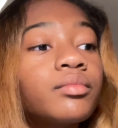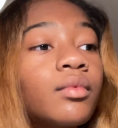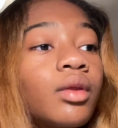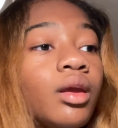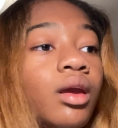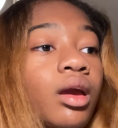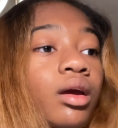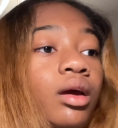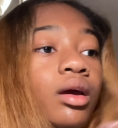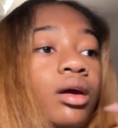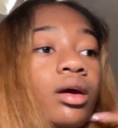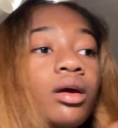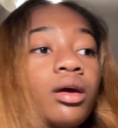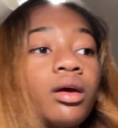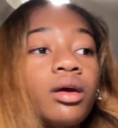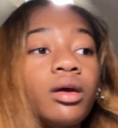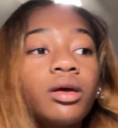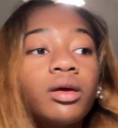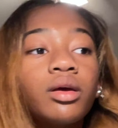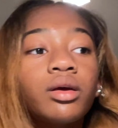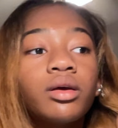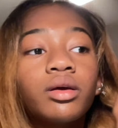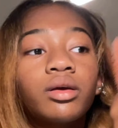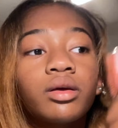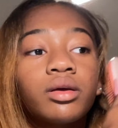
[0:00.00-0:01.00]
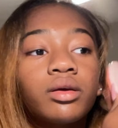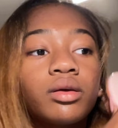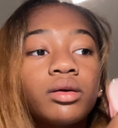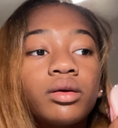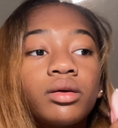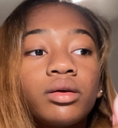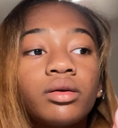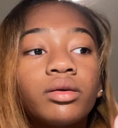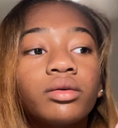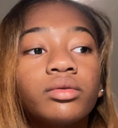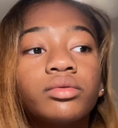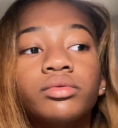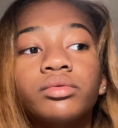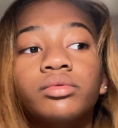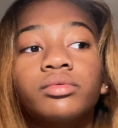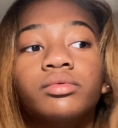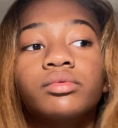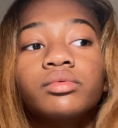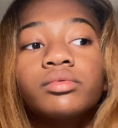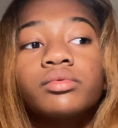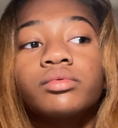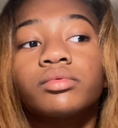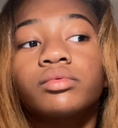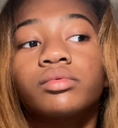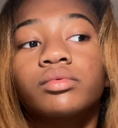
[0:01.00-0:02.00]

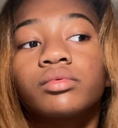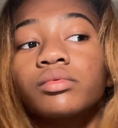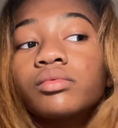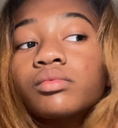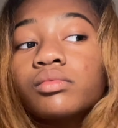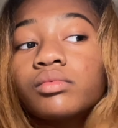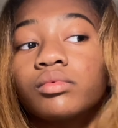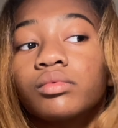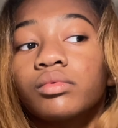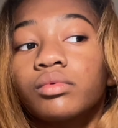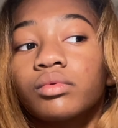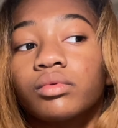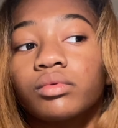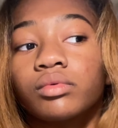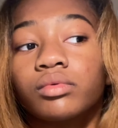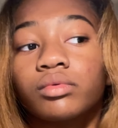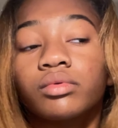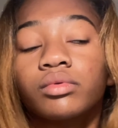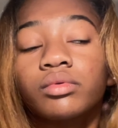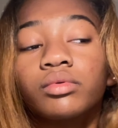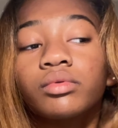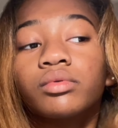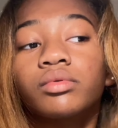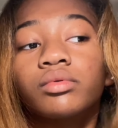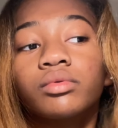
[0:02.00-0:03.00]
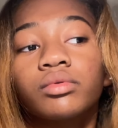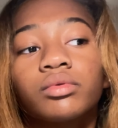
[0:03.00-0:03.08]
(no one is talking)